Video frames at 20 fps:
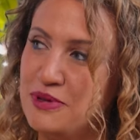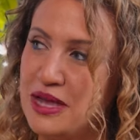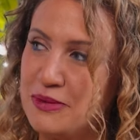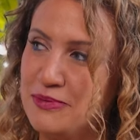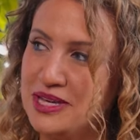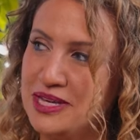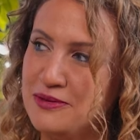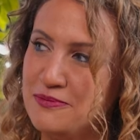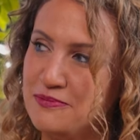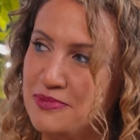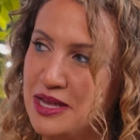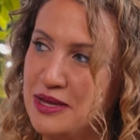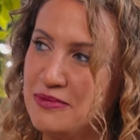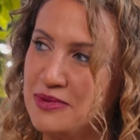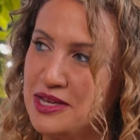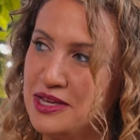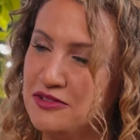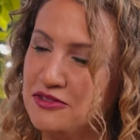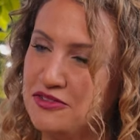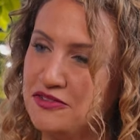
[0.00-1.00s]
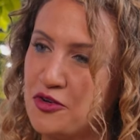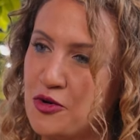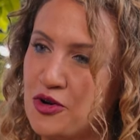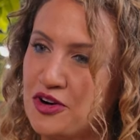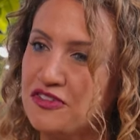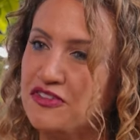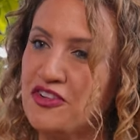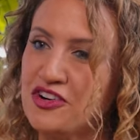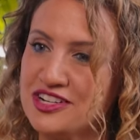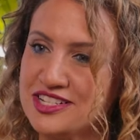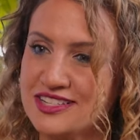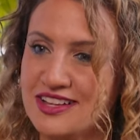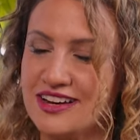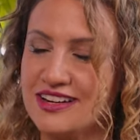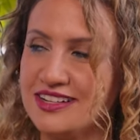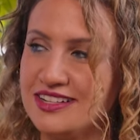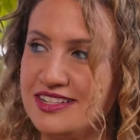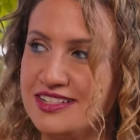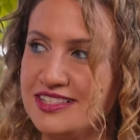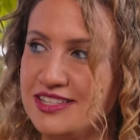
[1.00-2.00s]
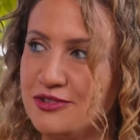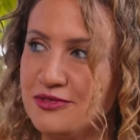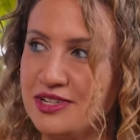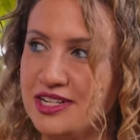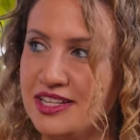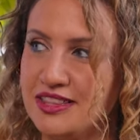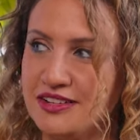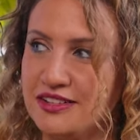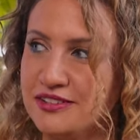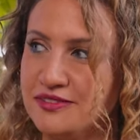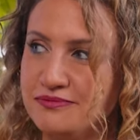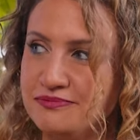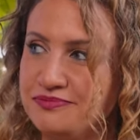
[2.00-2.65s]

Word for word: Baby, baby, and four. Four is not an easy one either.